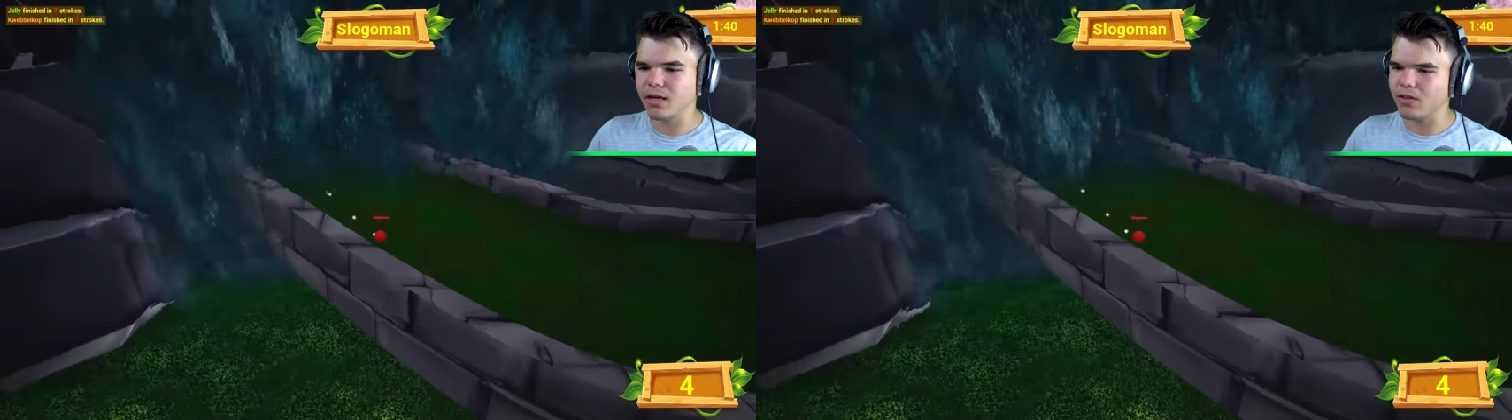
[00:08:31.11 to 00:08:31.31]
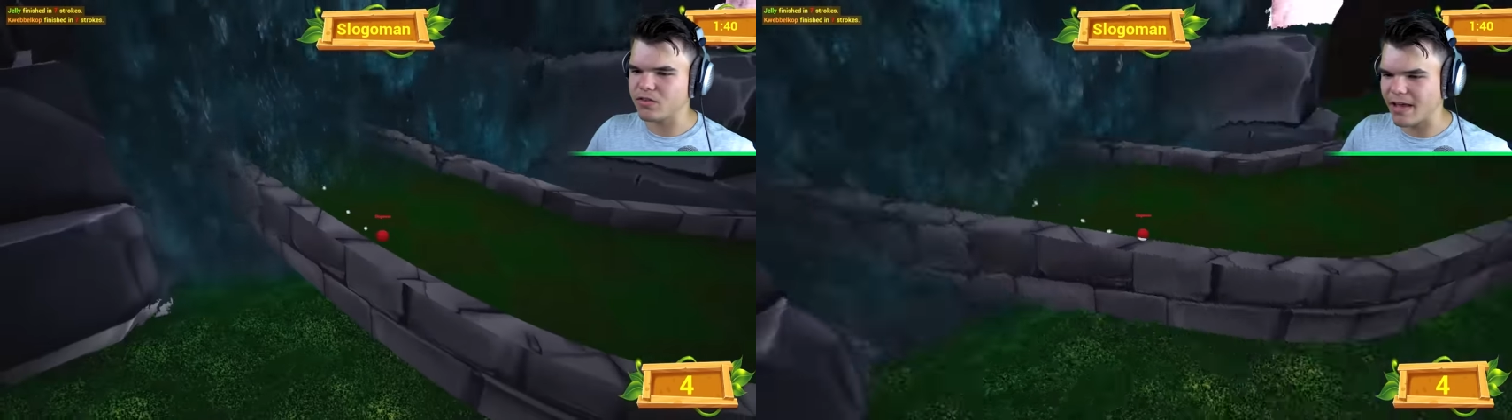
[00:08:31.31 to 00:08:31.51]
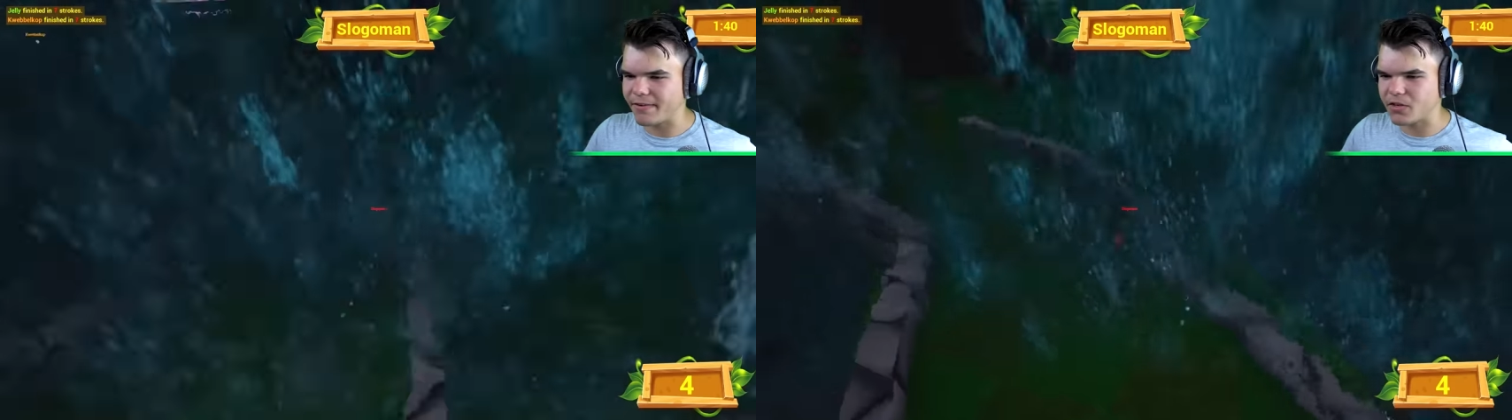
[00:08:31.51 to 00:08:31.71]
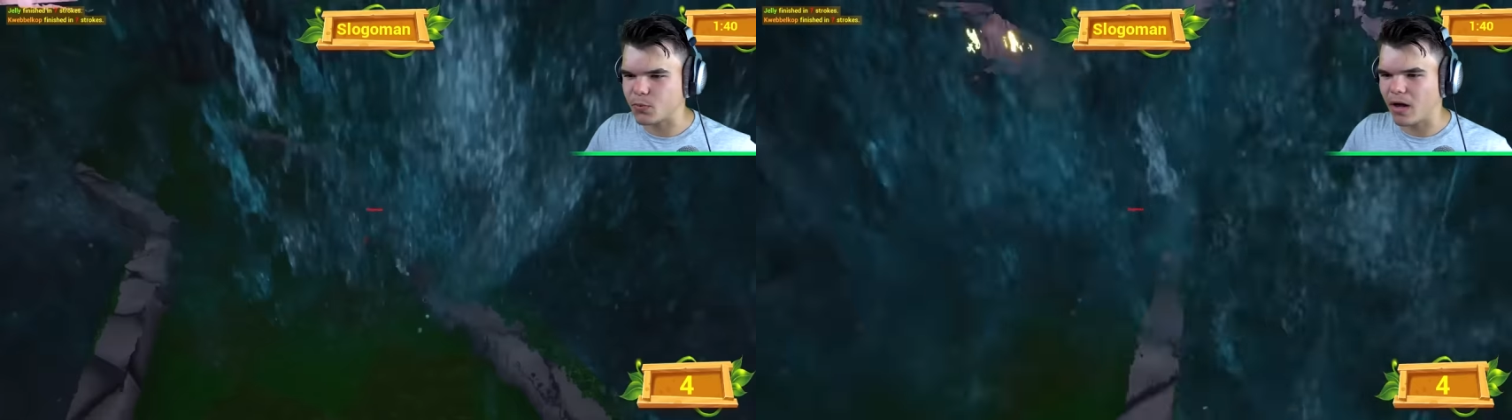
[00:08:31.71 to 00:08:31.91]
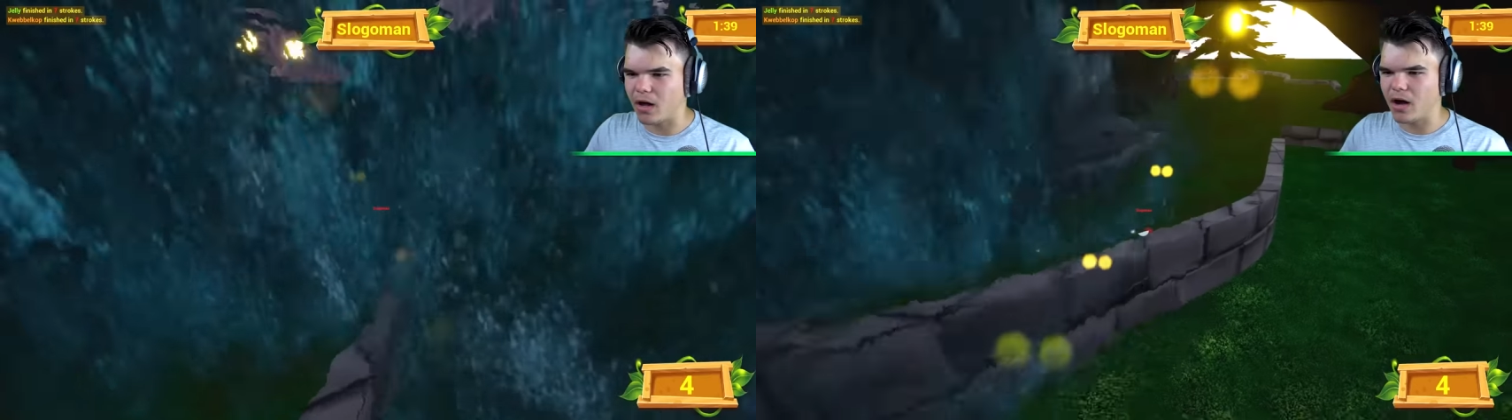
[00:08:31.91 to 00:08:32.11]
In seven
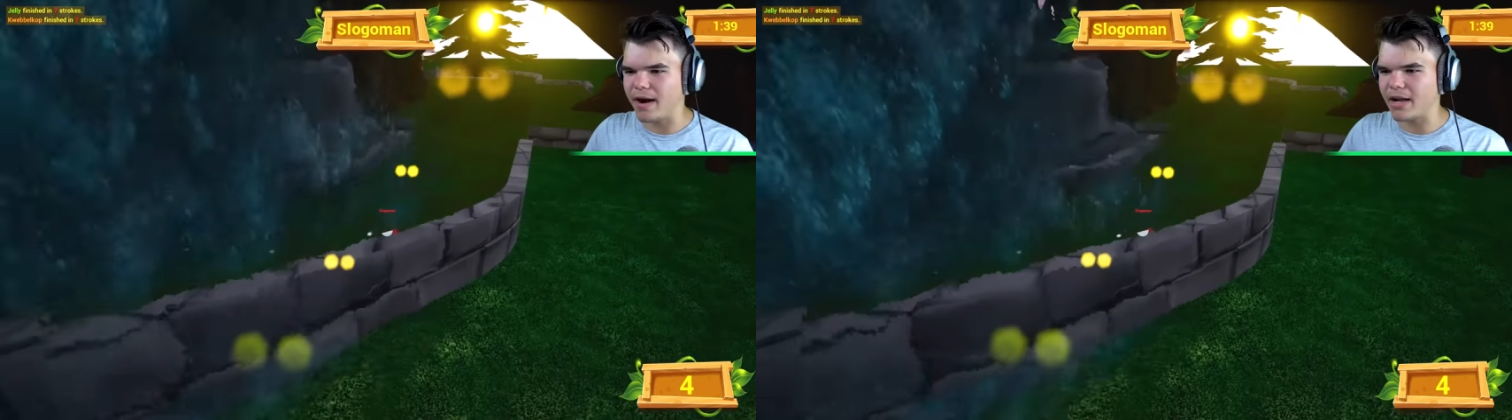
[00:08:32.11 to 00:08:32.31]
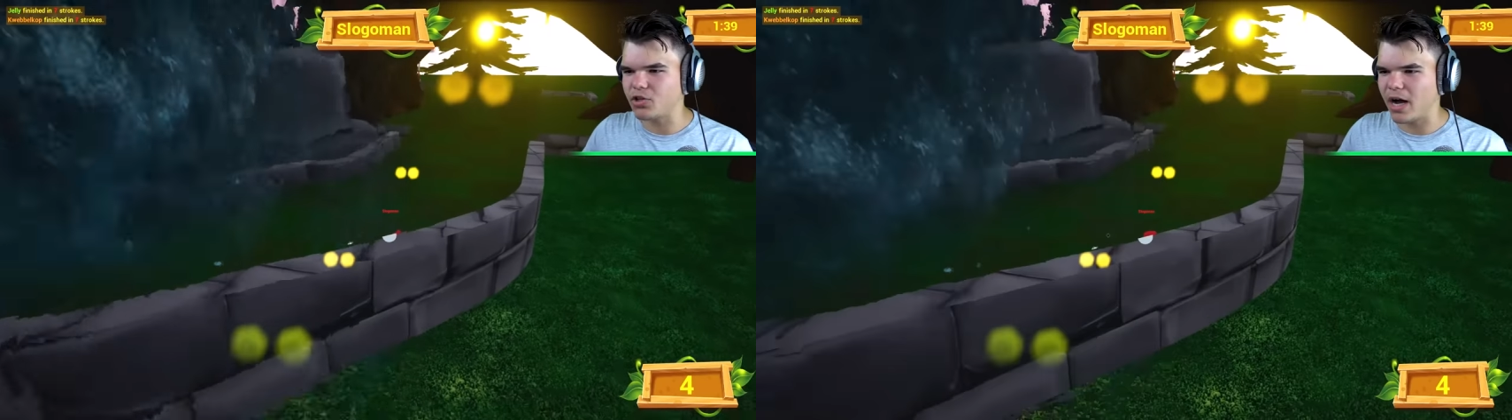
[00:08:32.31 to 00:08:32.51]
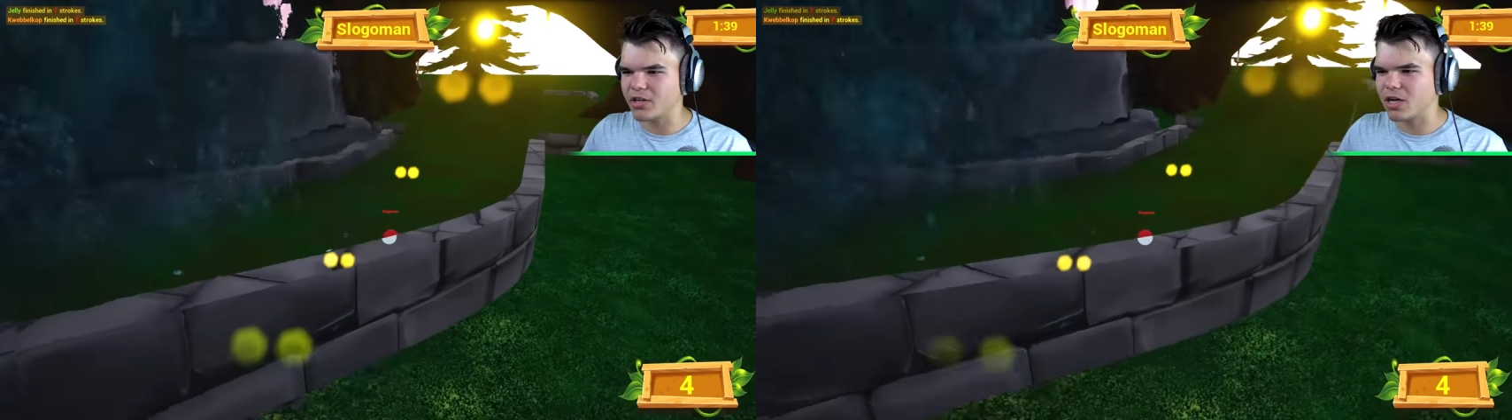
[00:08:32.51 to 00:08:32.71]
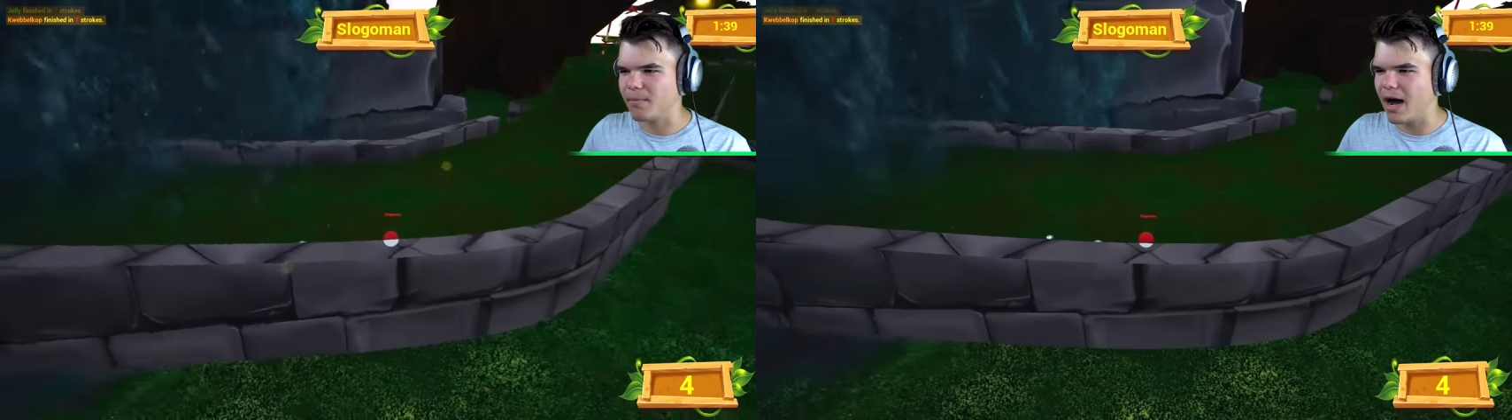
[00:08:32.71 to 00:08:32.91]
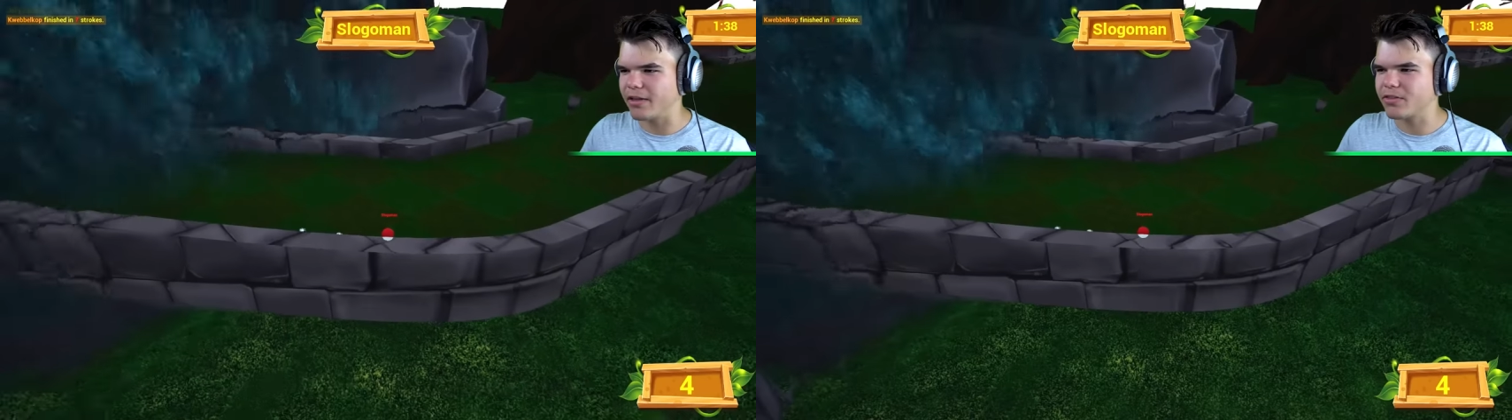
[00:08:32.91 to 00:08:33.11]
as well. All right, Josh, well.
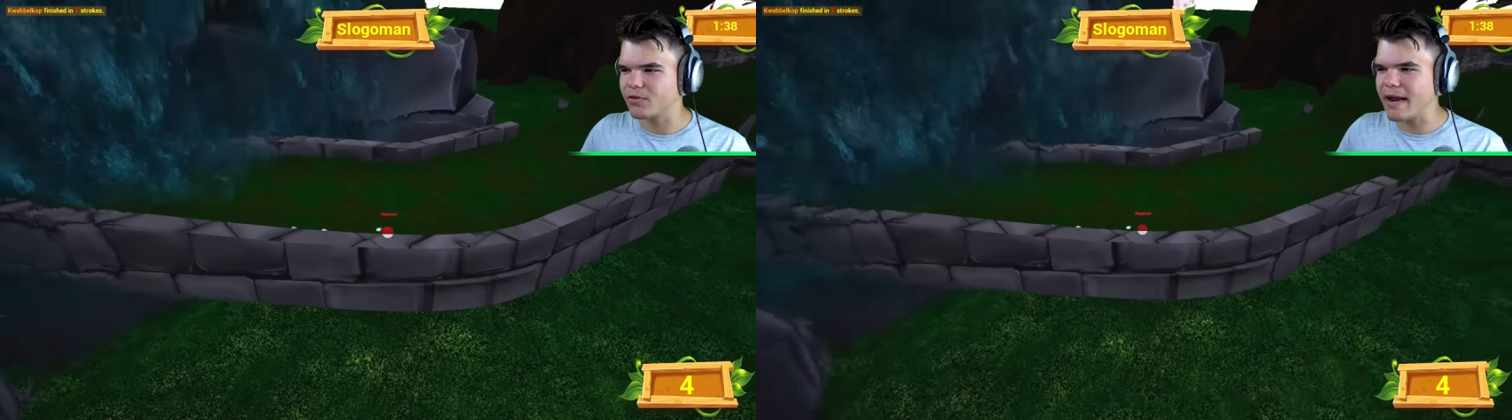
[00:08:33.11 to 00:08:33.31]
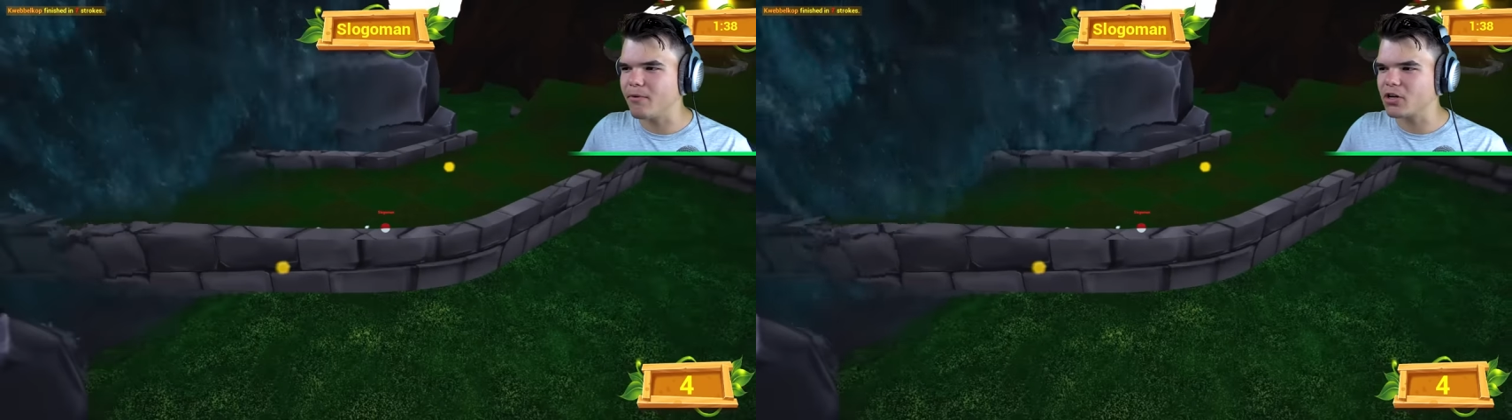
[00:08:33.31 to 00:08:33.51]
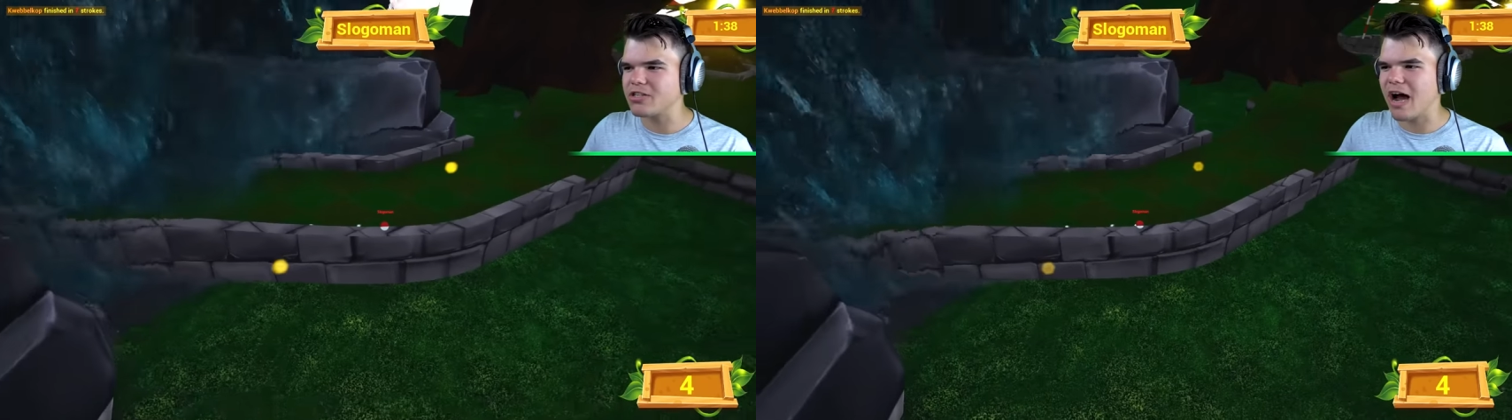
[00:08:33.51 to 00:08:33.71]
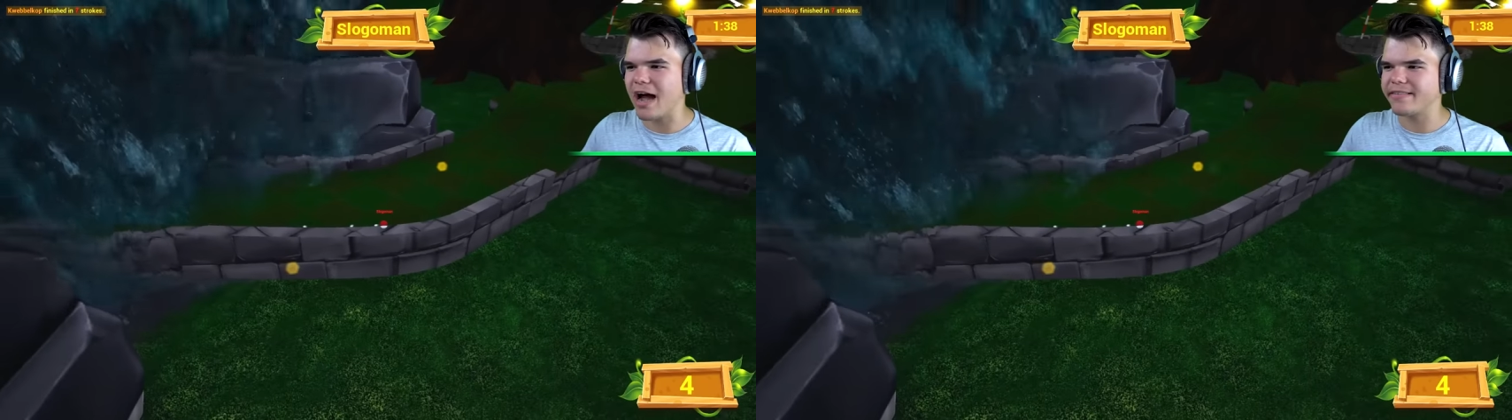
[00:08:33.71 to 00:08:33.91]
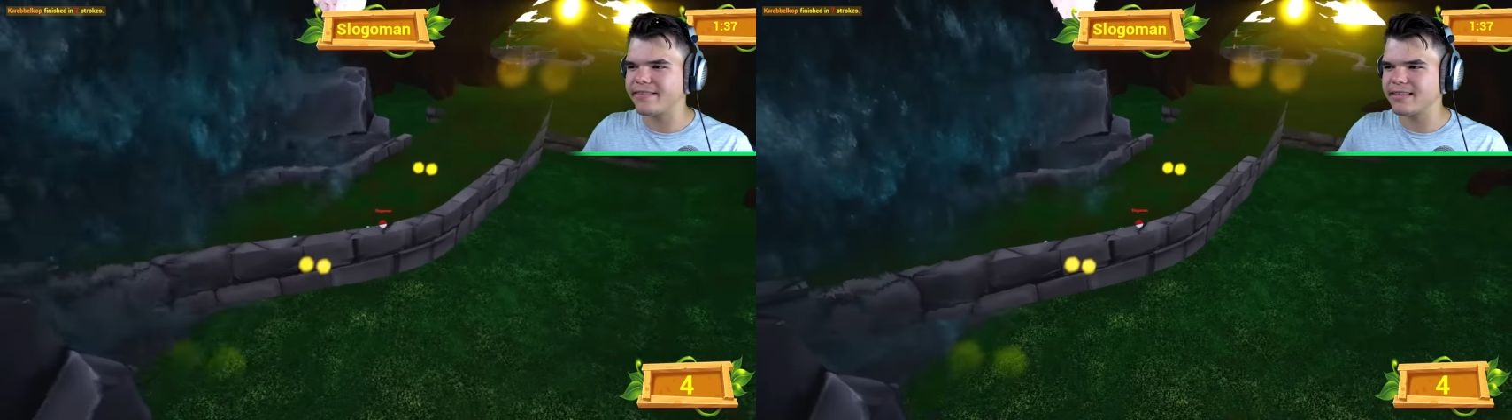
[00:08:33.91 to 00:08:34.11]
come on. Three more
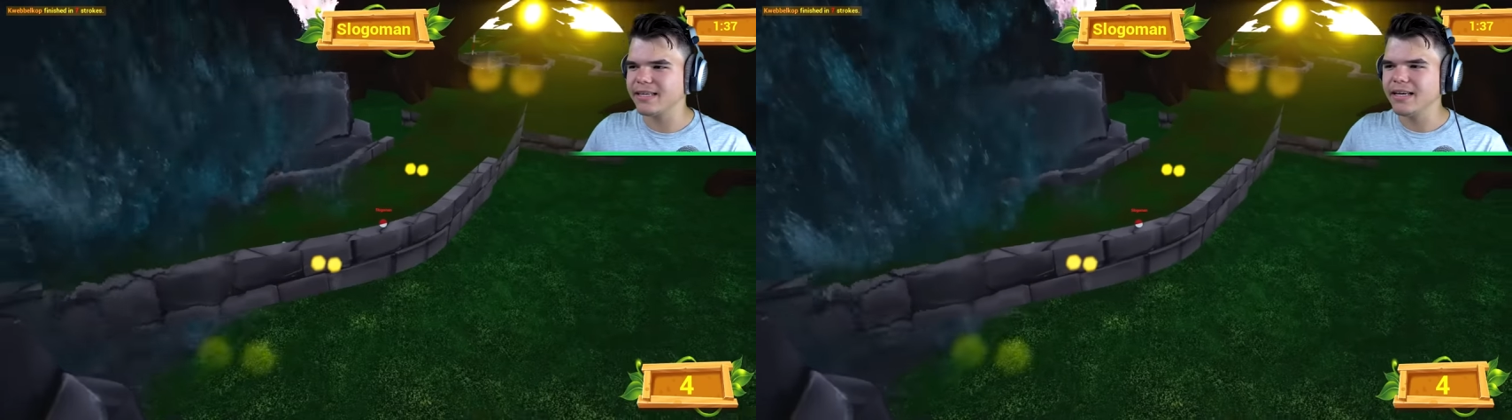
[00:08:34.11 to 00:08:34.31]
shots.